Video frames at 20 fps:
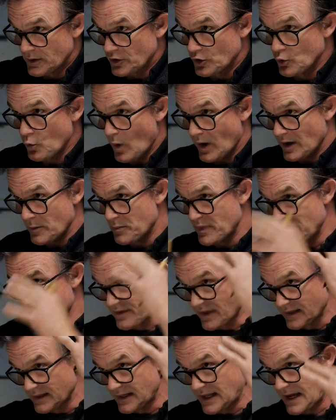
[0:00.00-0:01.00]
you want to be
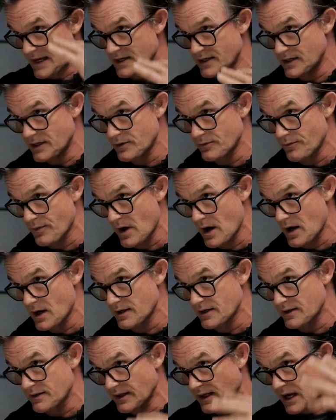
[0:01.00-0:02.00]
the lightning
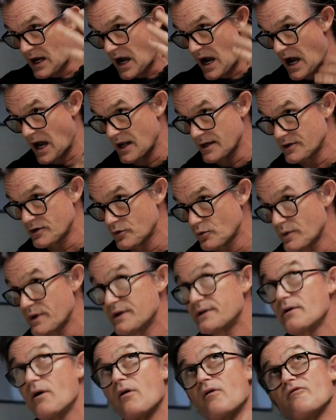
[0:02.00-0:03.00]
rod and the
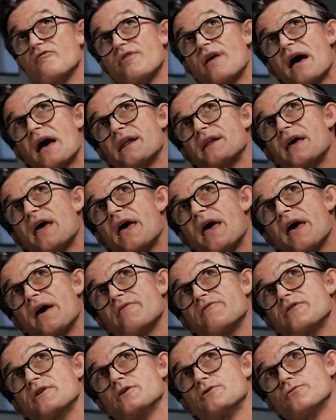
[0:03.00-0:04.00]
conduit of that
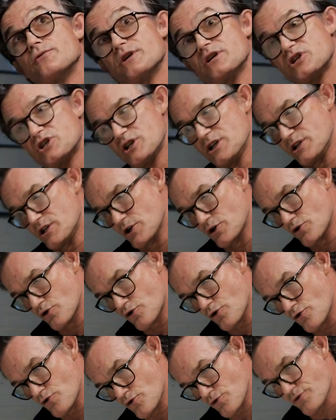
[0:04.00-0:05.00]
heaven reaching the
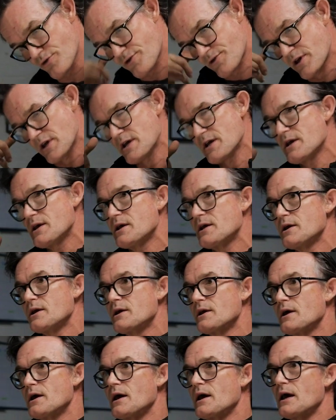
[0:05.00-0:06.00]
earth,
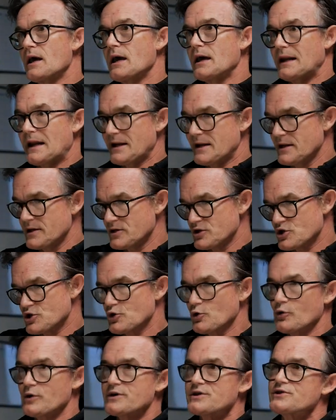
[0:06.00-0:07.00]
and I didn't
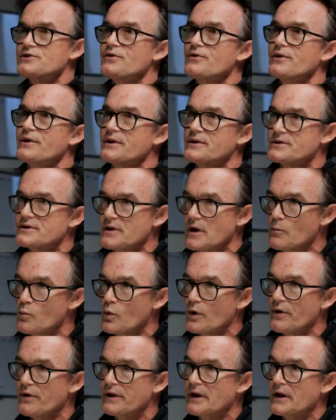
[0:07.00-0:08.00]
short circuit
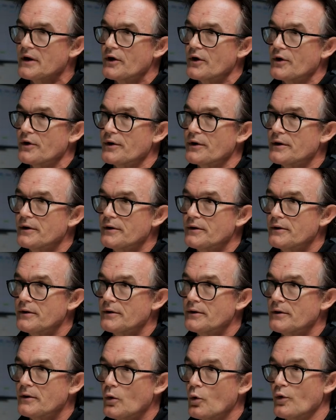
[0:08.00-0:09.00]
somewhere and get hurt
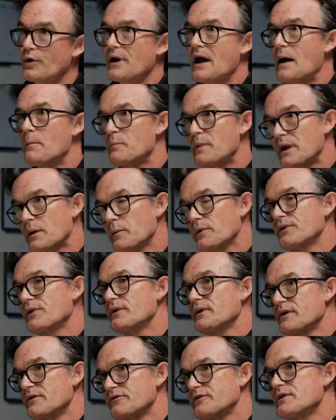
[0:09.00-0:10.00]
or not be able to
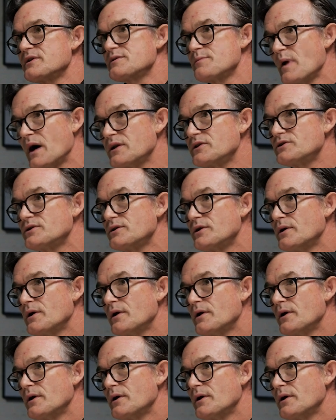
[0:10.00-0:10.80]
lift as much.